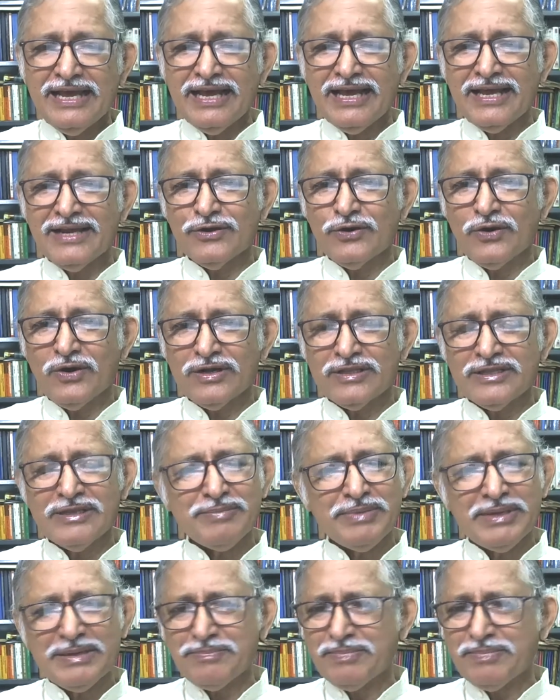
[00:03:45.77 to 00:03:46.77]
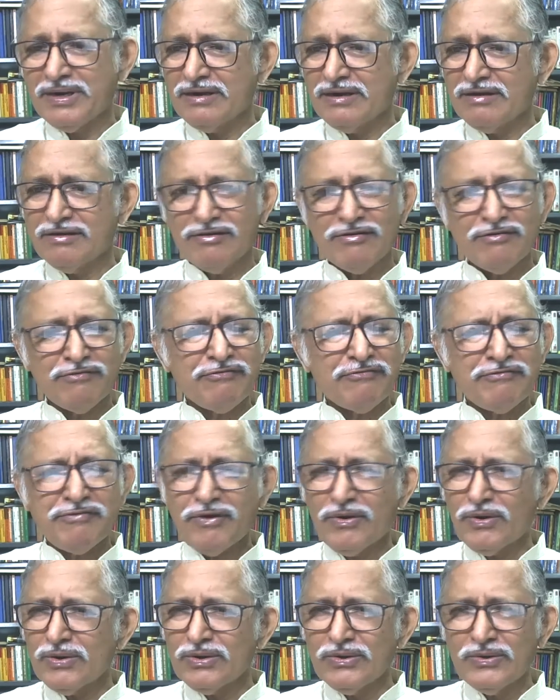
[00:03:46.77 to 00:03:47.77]
and all the people
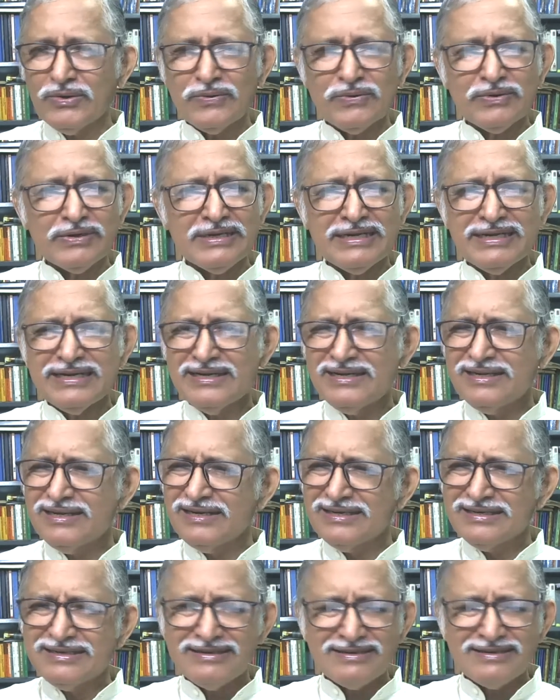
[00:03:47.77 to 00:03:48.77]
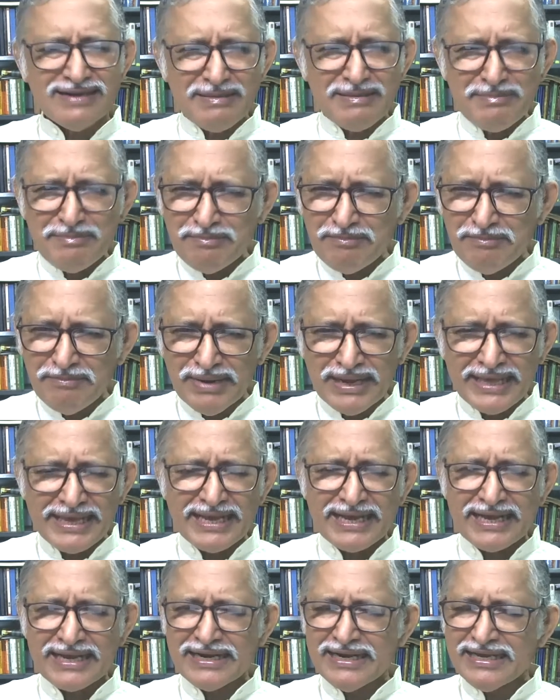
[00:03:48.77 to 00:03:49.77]
followed
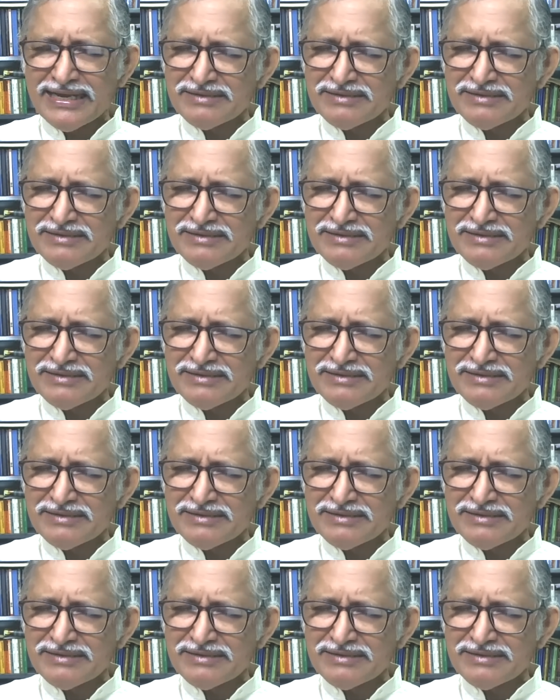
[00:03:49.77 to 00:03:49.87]
trembling.